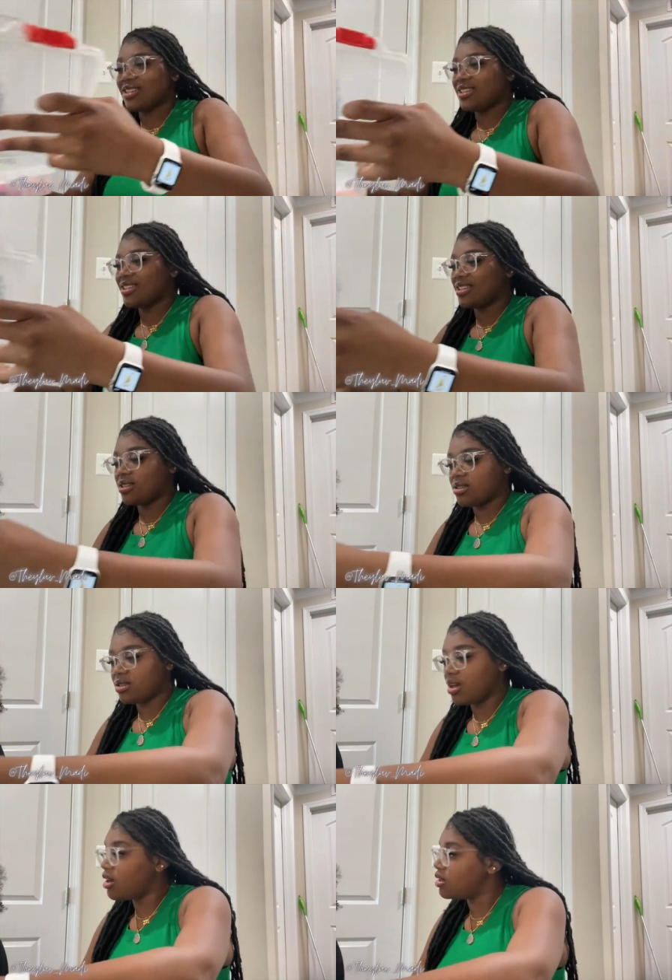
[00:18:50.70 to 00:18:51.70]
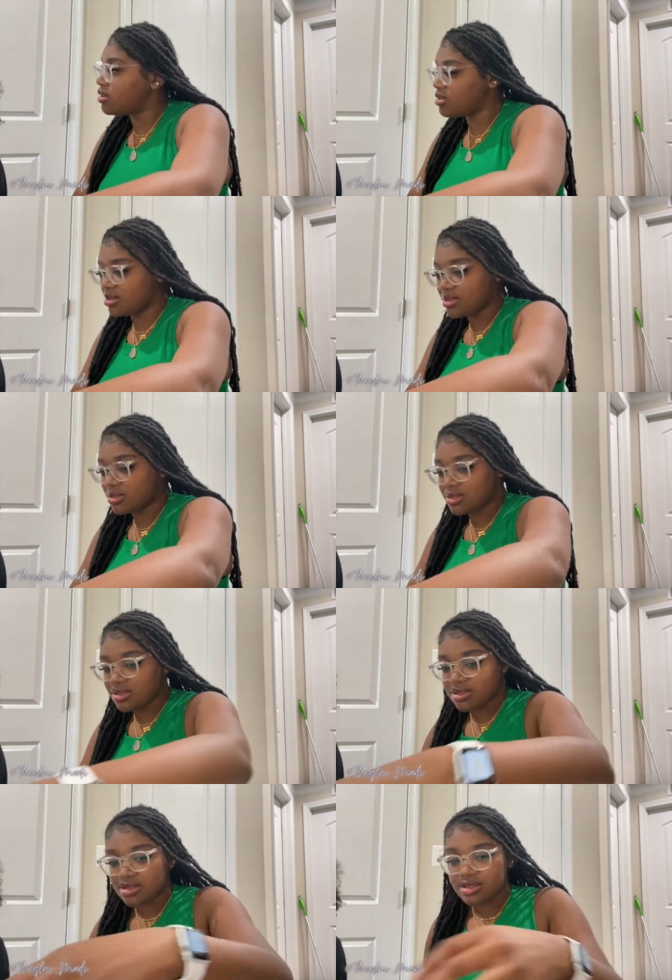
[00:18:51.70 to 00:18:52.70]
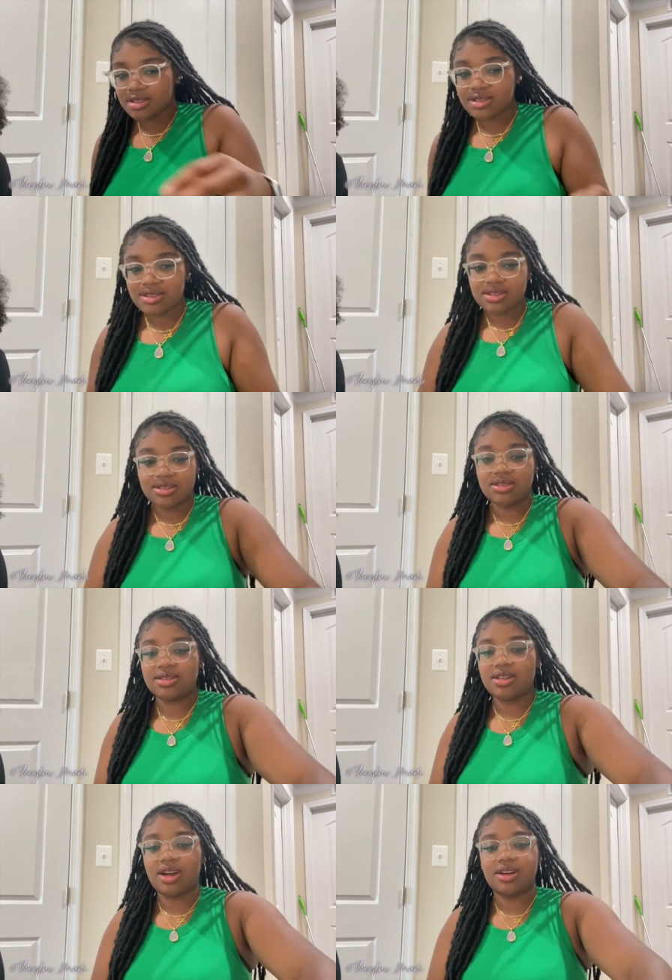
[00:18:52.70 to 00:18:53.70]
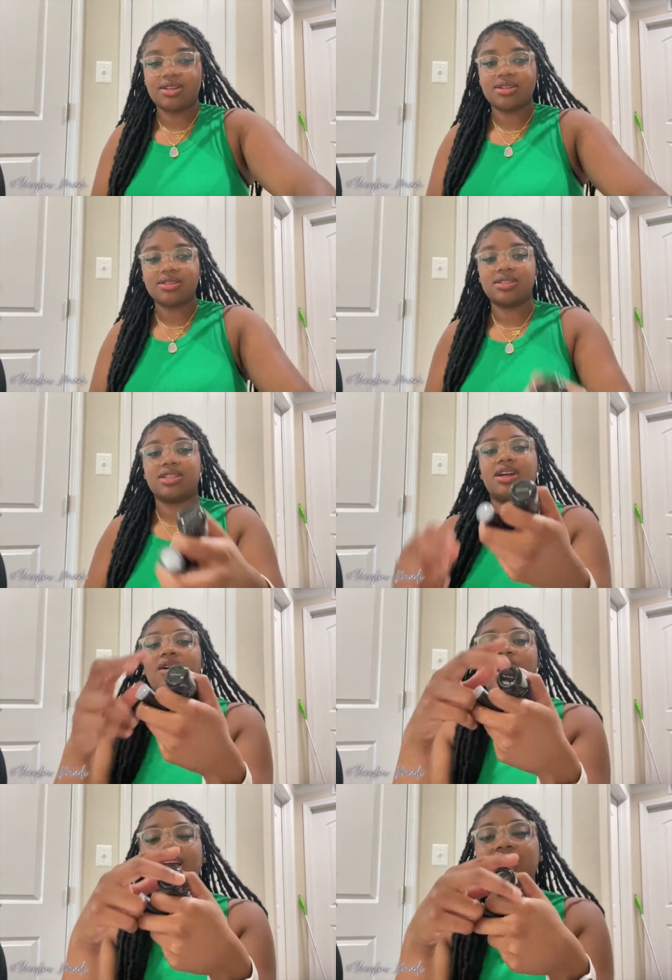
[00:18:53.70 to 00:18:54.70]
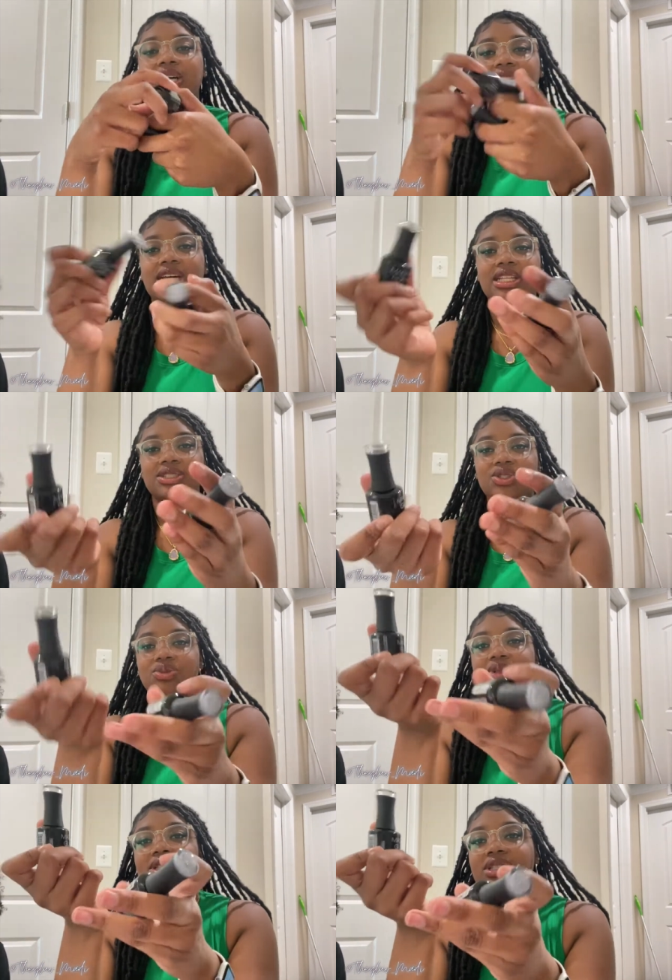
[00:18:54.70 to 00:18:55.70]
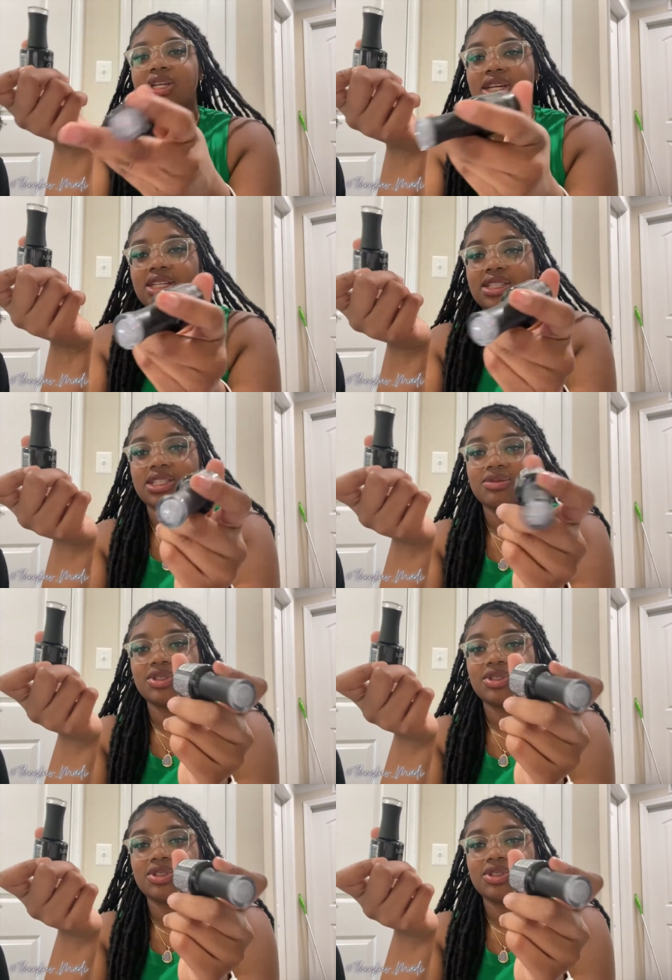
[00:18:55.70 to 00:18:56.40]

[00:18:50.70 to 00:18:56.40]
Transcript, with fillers: that? Huh? That in the box. Oh, I got some other colors too, but some